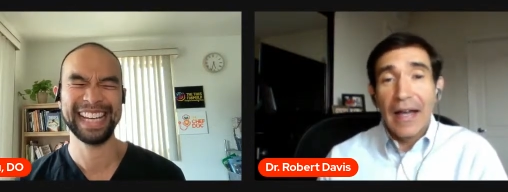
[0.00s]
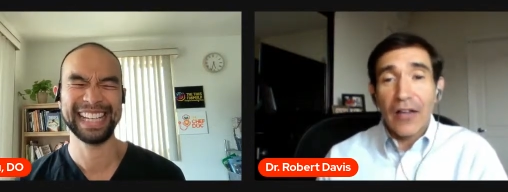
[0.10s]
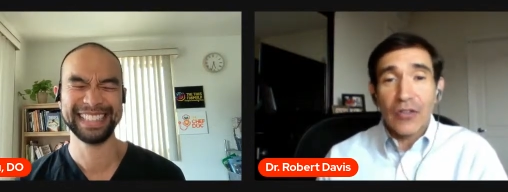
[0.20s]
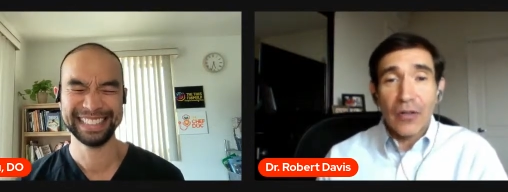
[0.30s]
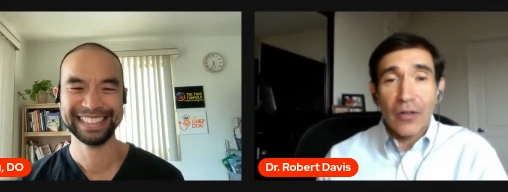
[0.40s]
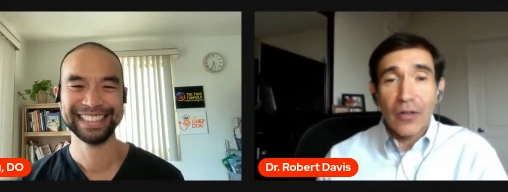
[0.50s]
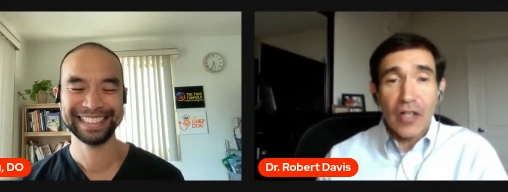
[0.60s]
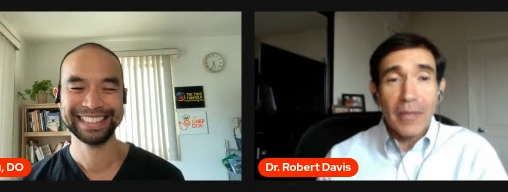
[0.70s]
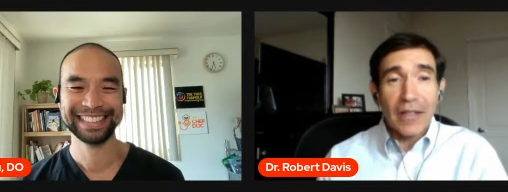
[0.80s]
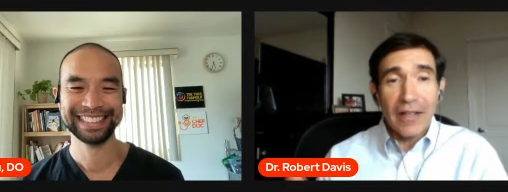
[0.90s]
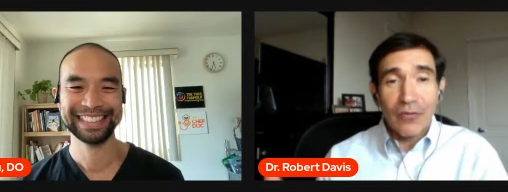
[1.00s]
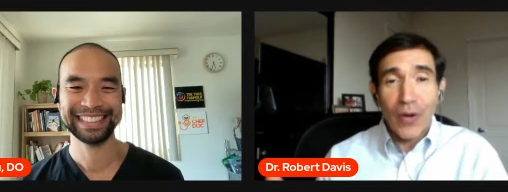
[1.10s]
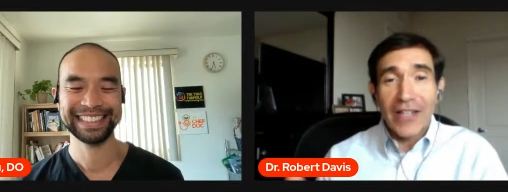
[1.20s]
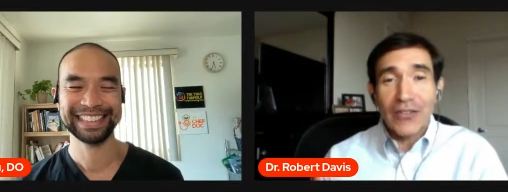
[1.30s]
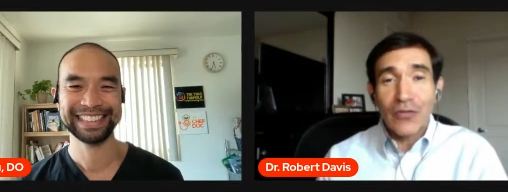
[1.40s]
Speaker 1: I also go to the gym and lift
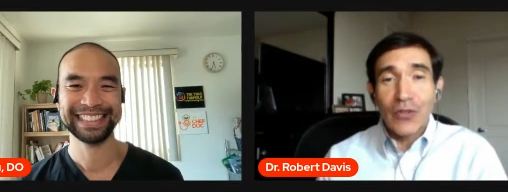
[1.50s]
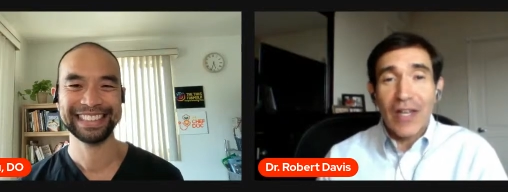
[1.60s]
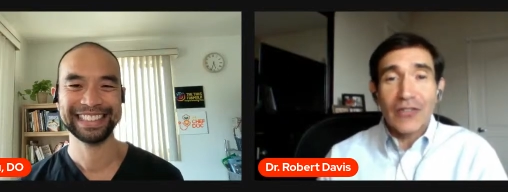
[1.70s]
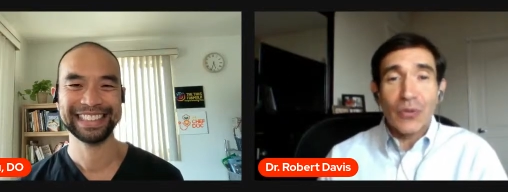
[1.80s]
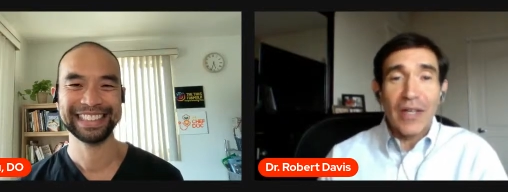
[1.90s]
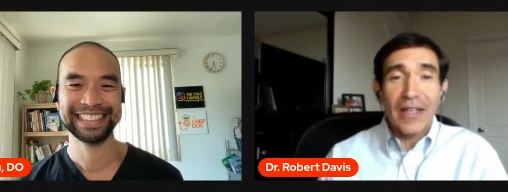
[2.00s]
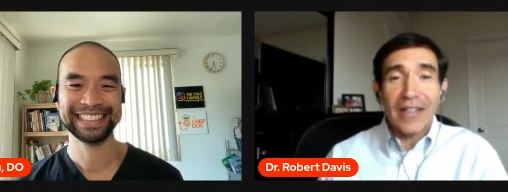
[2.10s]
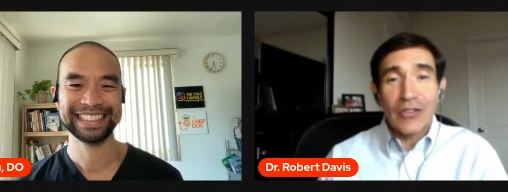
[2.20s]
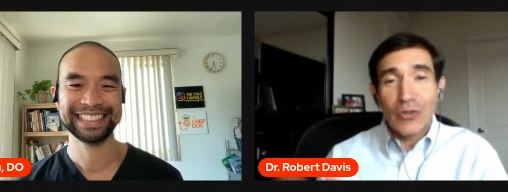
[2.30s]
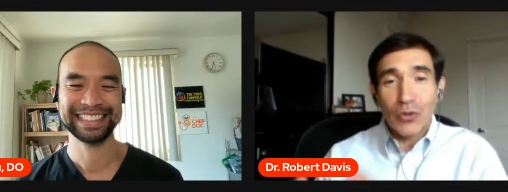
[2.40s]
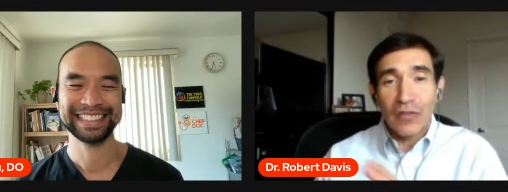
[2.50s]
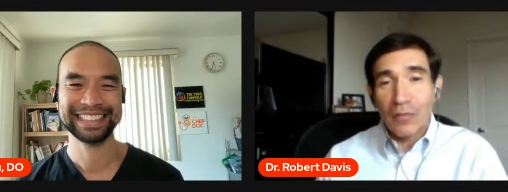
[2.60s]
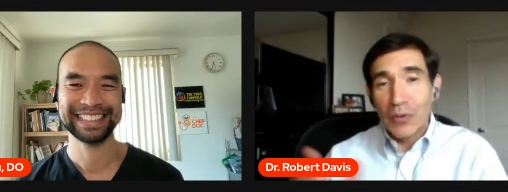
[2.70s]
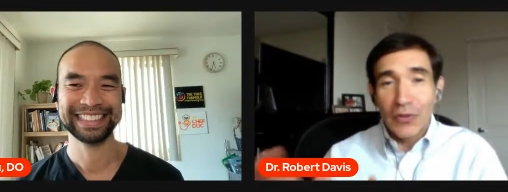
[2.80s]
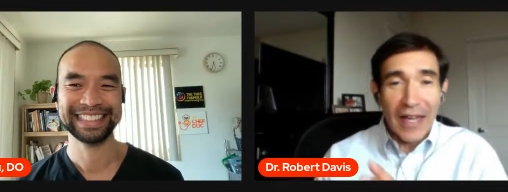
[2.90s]
weights a few days a week and do sort of
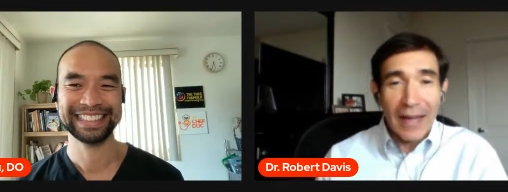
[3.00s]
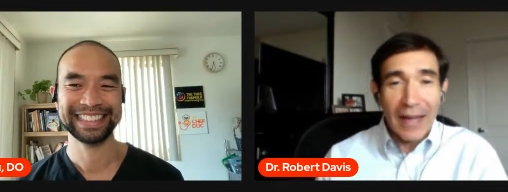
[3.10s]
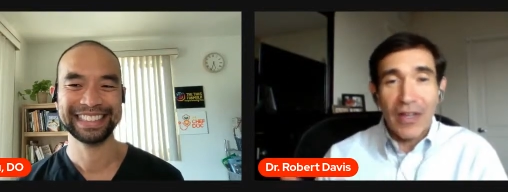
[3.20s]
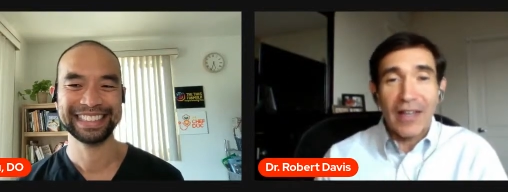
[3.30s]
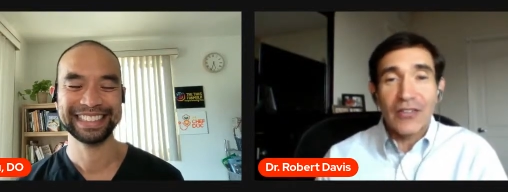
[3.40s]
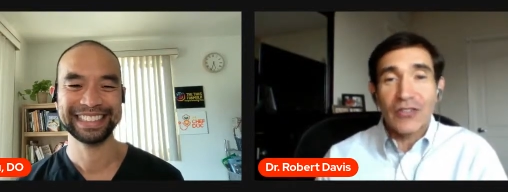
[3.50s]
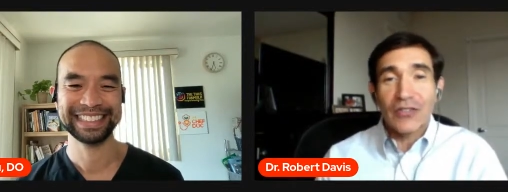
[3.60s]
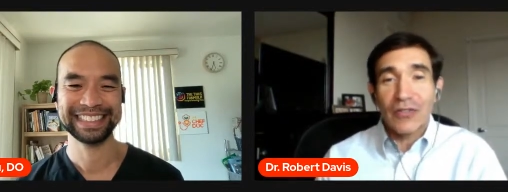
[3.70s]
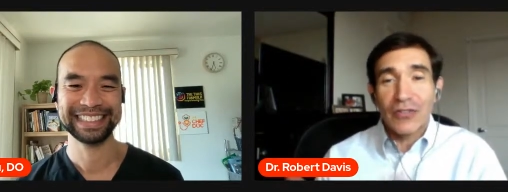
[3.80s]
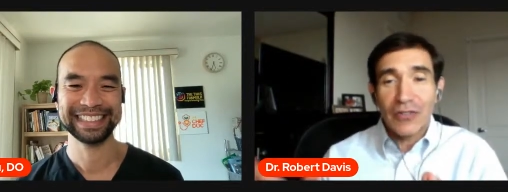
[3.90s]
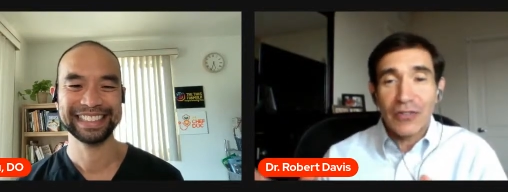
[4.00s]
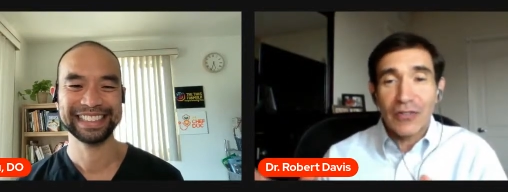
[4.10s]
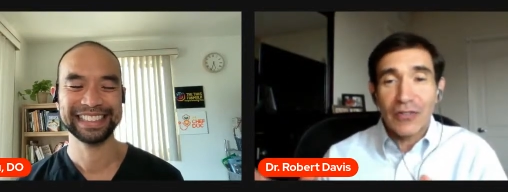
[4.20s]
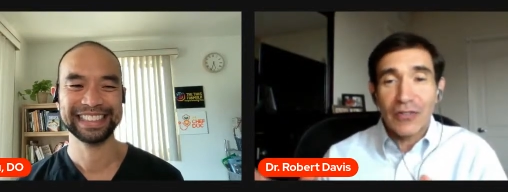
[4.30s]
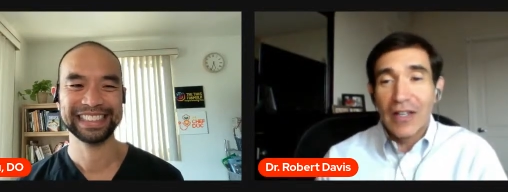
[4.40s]
boot camp things. So, so
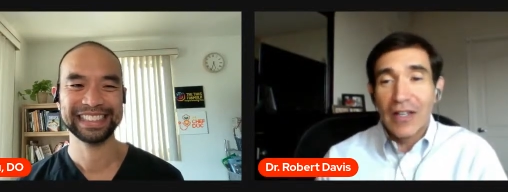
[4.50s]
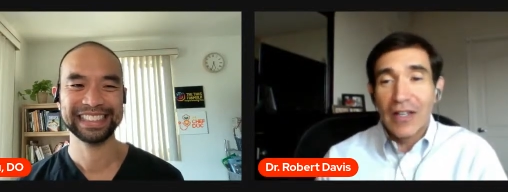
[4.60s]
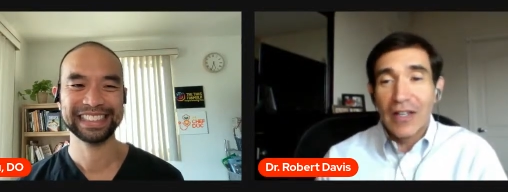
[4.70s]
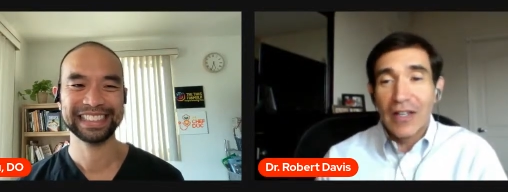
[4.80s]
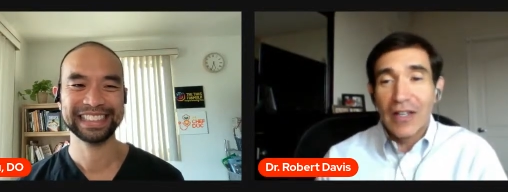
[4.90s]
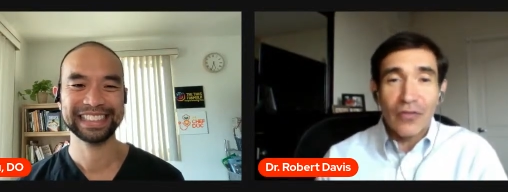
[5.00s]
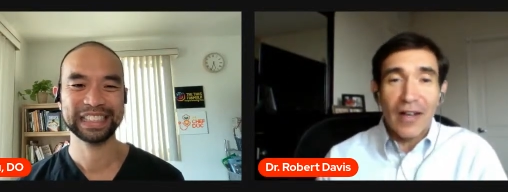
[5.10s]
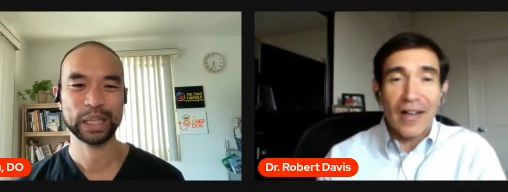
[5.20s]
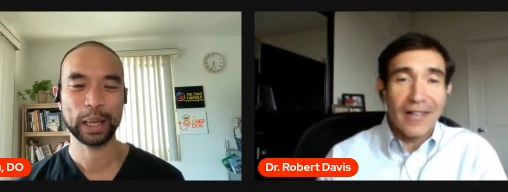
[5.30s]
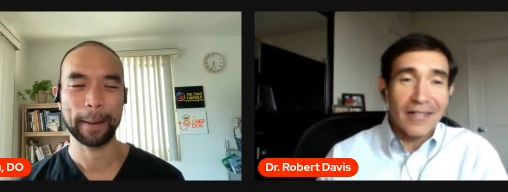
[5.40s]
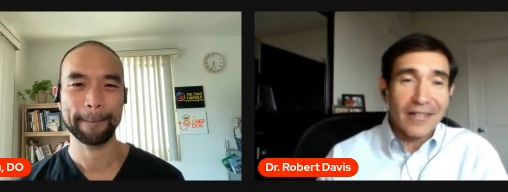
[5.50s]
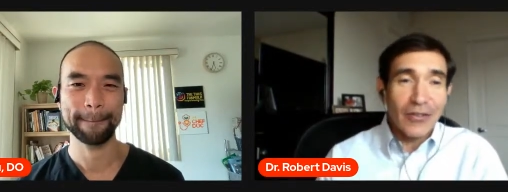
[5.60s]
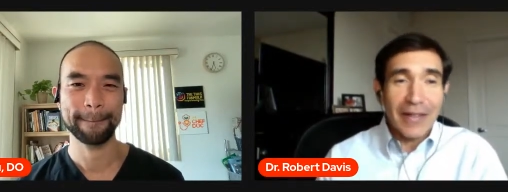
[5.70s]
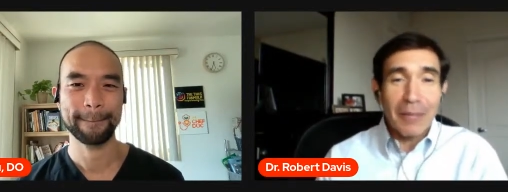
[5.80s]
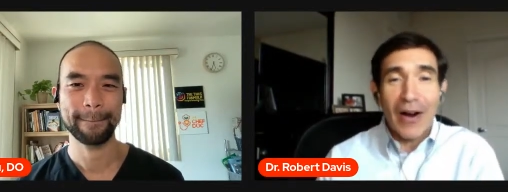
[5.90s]
sort of uh, you know
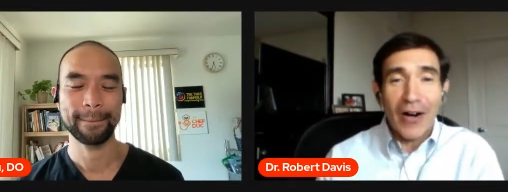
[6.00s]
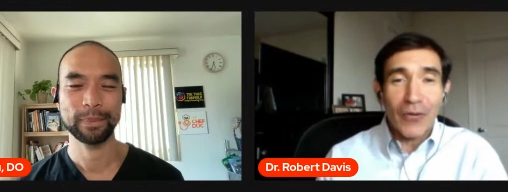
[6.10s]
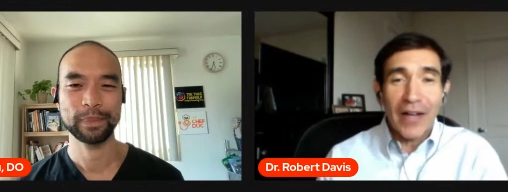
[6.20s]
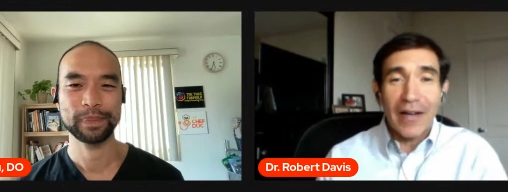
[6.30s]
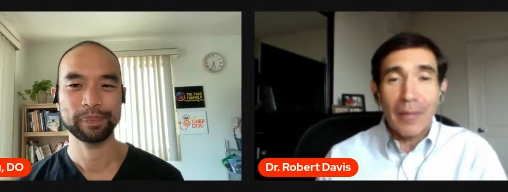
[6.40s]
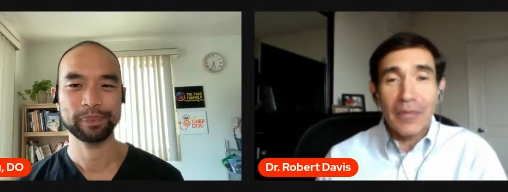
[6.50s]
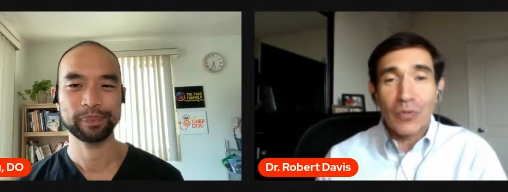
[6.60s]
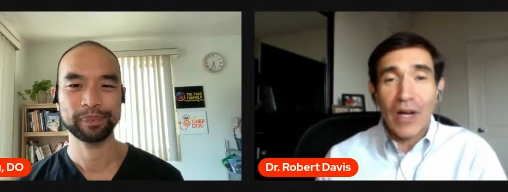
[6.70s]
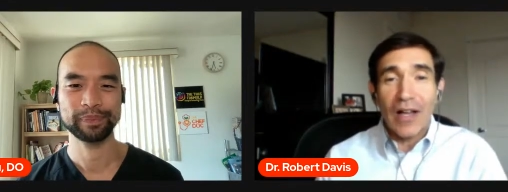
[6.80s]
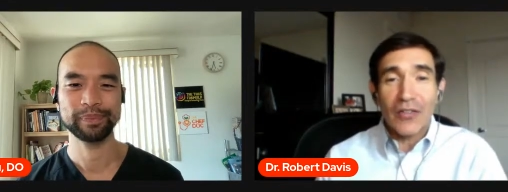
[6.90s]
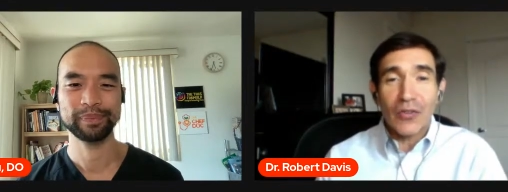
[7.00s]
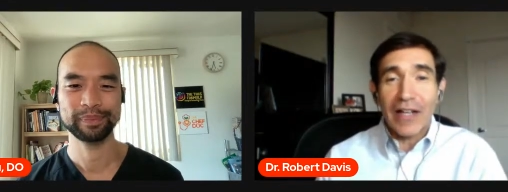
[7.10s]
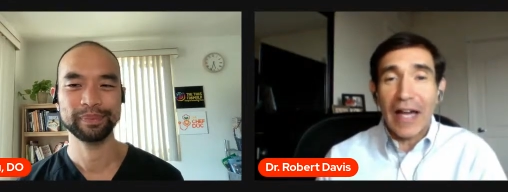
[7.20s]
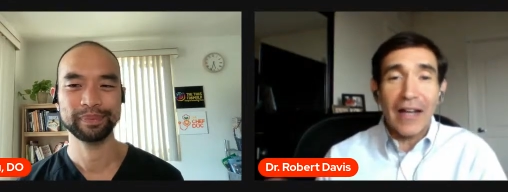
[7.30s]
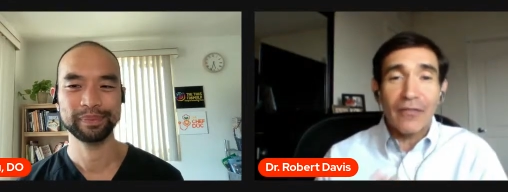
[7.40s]
to get my heart rate up as well. So I
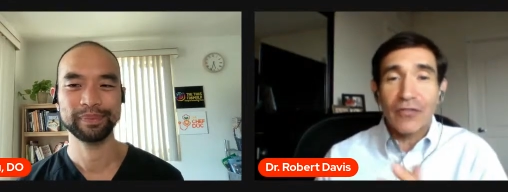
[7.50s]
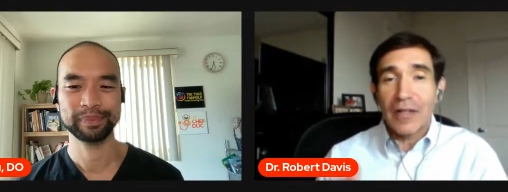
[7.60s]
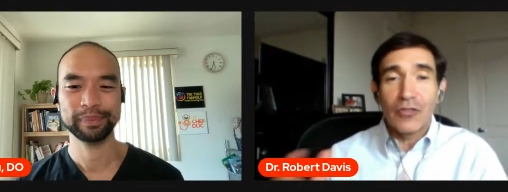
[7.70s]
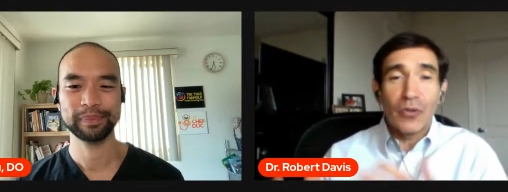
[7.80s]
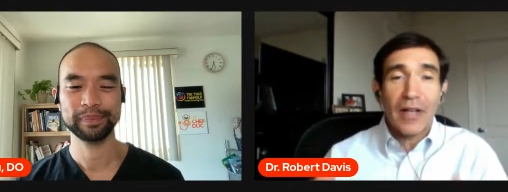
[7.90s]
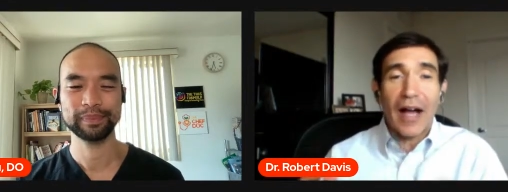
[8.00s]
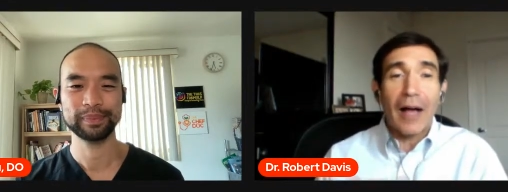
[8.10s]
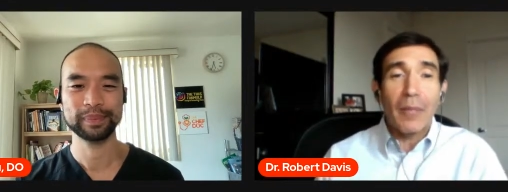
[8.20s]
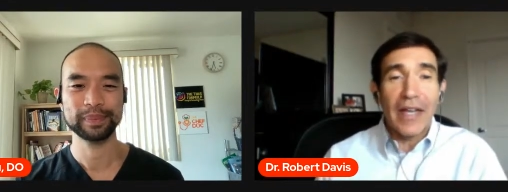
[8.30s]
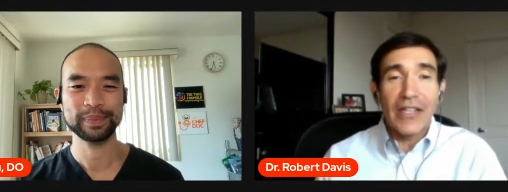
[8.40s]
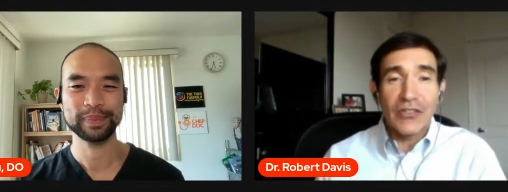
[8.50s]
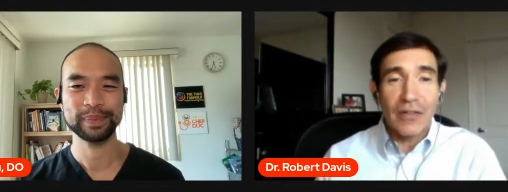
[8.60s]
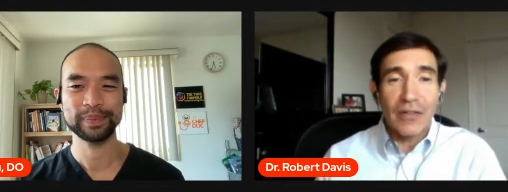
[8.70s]
kind of do a combination of